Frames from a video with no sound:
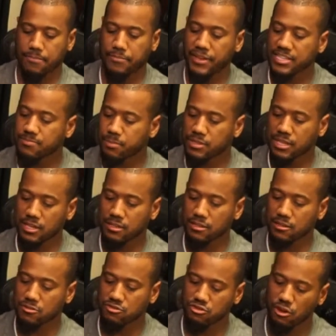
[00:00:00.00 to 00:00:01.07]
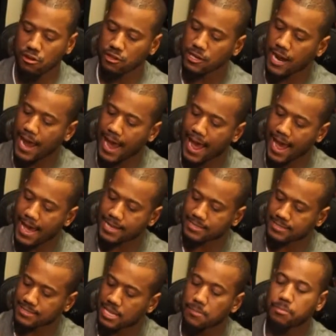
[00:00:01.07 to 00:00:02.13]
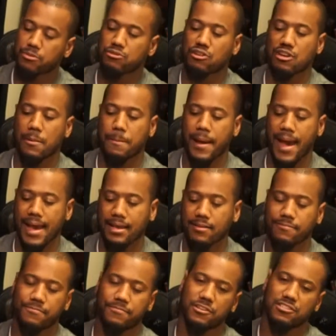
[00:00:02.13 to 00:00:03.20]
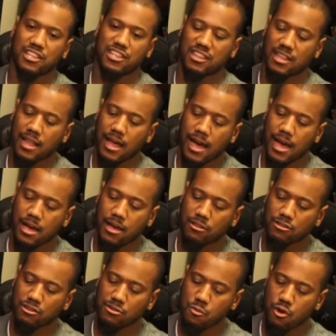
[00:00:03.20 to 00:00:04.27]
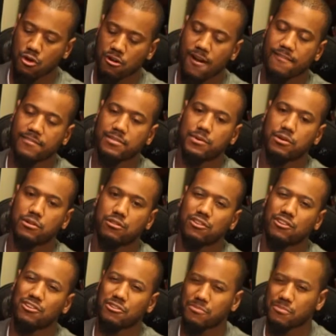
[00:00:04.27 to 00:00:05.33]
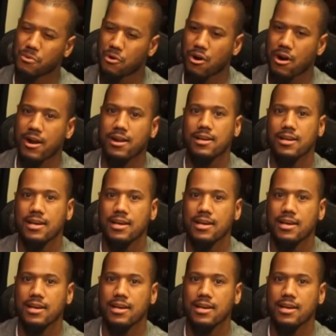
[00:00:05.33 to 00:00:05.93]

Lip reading: This particular controller, it has dimples on the back, feels a little more comfortable, a little more